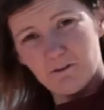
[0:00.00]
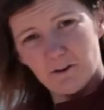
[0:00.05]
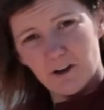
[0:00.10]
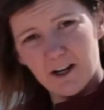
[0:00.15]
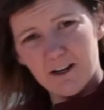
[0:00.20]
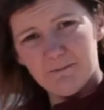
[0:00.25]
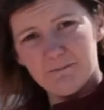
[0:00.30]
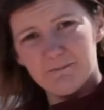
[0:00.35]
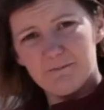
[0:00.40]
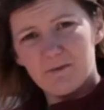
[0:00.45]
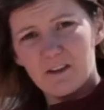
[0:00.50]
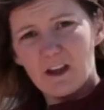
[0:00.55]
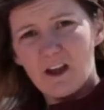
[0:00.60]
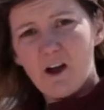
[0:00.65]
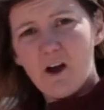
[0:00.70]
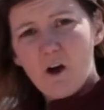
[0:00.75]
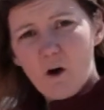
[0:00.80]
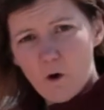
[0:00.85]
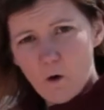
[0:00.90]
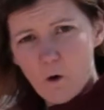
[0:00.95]
foot,
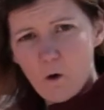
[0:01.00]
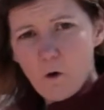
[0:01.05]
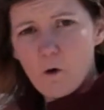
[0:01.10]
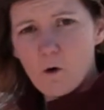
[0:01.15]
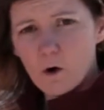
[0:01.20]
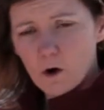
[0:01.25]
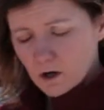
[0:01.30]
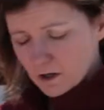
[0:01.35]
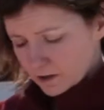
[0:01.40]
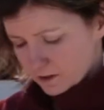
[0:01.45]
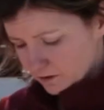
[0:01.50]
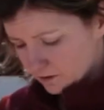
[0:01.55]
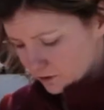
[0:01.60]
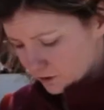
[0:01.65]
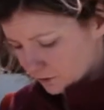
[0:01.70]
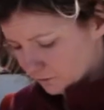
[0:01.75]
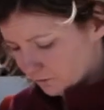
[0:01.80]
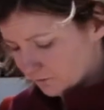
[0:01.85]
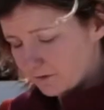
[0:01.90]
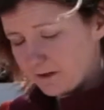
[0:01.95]
or
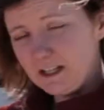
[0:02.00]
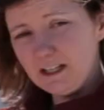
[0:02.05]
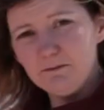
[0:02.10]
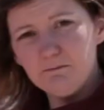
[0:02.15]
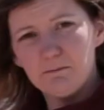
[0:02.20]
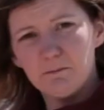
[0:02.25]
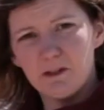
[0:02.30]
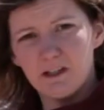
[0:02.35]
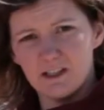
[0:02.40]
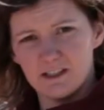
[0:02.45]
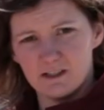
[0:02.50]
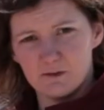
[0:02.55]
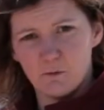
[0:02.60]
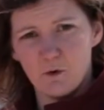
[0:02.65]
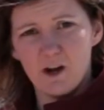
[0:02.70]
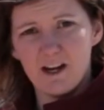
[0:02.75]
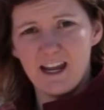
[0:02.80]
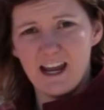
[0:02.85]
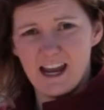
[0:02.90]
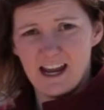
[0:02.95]
2 feet plus
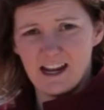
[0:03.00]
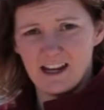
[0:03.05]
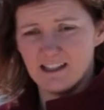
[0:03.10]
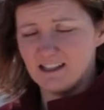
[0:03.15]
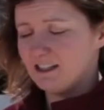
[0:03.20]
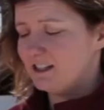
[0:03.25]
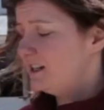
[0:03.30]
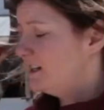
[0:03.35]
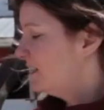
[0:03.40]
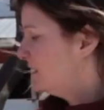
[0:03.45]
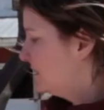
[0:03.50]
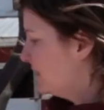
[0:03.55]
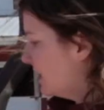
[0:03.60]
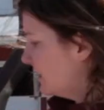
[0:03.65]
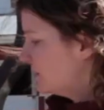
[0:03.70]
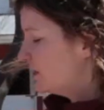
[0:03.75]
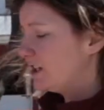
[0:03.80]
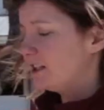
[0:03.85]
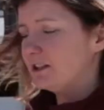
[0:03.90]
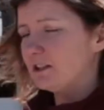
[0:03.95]
1 hand,
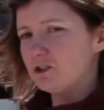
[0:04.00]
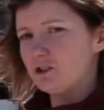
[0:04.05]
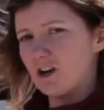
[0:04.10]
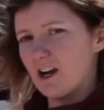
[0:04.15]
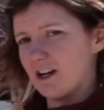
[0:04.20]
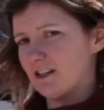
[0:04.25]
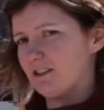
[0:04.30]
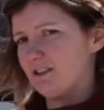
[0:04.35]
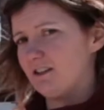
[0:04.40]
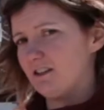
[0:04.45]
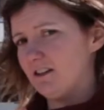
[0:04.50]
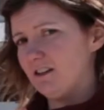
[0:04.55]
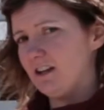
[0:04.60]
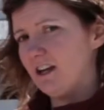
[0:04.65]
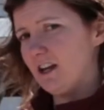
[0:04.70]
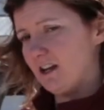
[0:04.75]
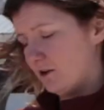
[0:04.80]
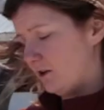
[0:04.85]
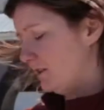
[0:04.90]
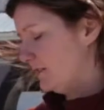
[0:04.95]
touching the tractor at